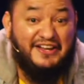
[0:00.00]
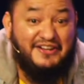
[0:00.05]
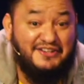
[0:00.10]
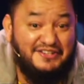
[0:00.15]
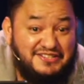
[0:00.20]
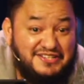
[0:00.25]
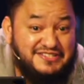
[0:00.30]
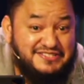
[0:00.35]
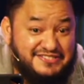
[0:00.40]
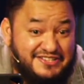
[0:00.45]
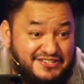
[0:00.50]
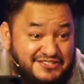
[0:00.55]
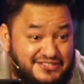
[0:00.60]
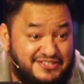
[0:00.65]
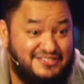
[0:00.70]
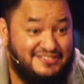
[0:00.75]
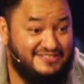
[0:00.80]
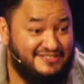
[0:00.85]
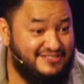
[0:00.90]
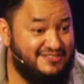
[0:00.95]
good
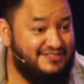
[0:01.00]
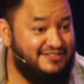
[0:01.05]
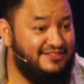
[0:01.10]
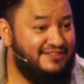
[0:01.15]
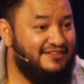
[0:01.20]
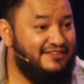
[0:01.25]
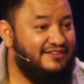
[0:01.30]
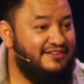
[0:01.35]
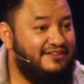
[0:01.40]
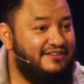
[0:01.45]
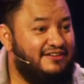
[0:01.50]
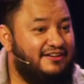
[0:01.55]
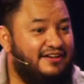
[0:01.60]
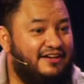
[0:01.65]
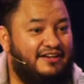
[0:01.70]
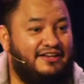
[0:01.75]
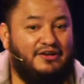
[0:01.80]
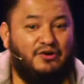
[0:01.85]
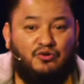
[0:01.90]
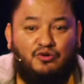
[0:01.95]
decisions?
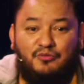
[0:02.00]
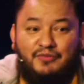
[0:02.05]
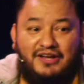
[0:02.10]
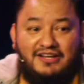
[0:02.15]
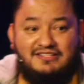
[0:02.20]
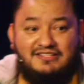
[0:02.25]
And the older man